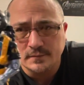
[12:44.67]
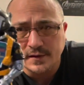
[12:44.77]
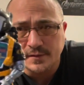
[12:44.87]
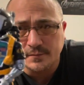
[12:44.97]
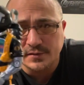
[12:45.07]
my
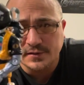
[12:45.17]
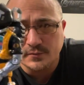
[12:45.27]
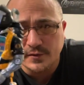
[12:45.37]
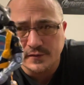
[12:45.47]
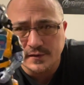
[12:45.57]
complete
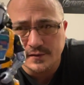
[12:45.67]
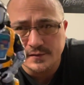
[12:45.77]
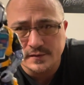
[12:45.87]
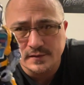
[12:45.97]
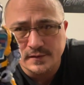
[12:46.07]
one
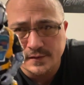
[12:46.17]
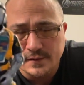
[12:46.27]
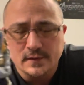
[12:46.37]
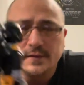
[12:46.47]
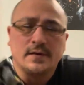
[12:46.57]
there.
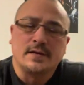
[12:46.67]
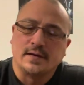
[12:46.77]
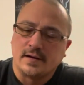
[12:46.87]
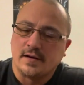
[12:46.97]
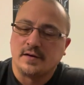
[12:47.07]

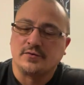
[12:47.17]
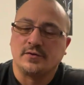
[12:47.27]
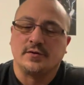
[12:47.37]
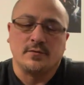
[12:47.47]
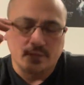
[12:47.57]
Again, I
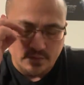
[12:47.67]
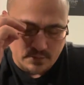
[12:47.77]
actually don't